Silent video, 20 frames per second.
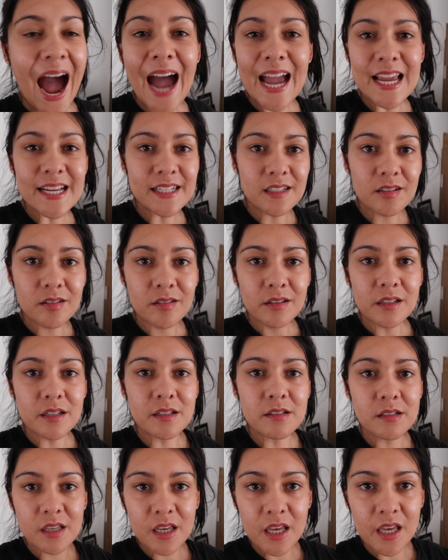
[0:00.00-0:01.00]
Height
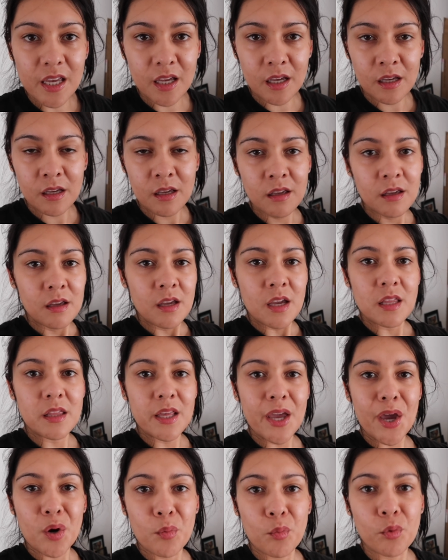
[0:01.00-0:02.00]
is king in
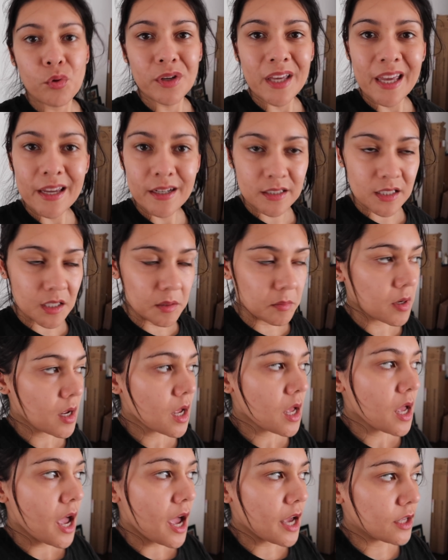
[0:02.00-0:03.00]
the animal kingdom,
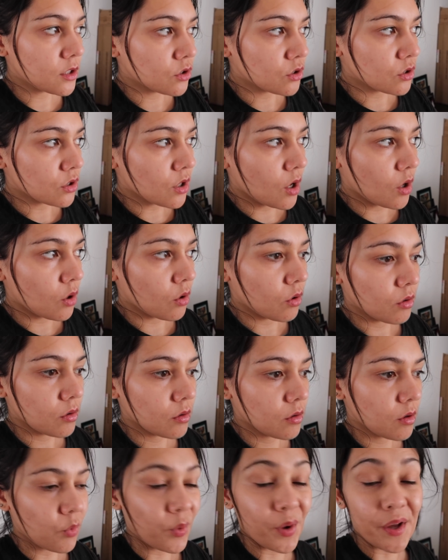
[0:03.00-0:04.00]
and so,
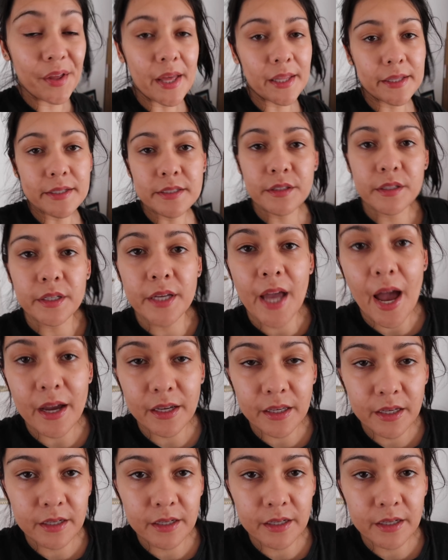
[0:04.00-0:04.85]
well, at least in the cat